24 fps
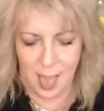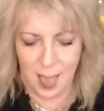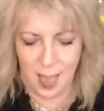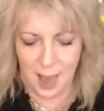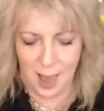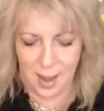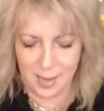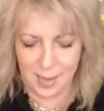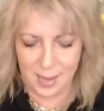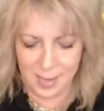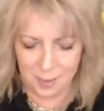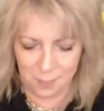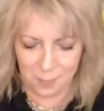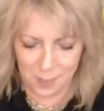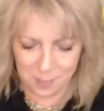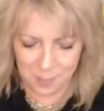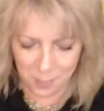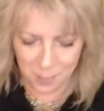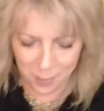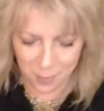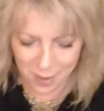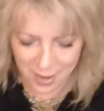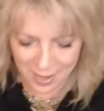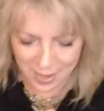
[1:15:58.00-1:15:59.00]
I need
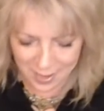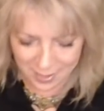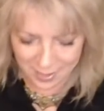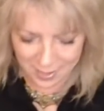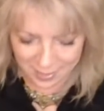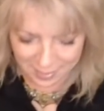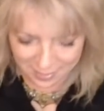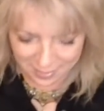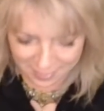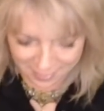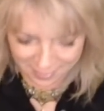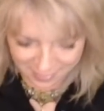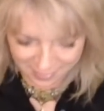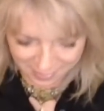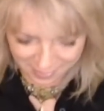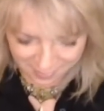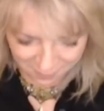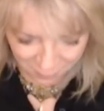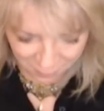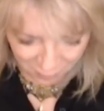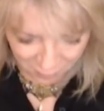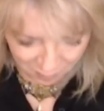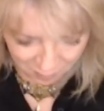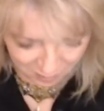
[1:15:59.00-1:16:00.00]
one more hand
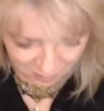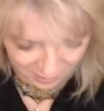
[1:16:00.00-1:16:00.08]
for the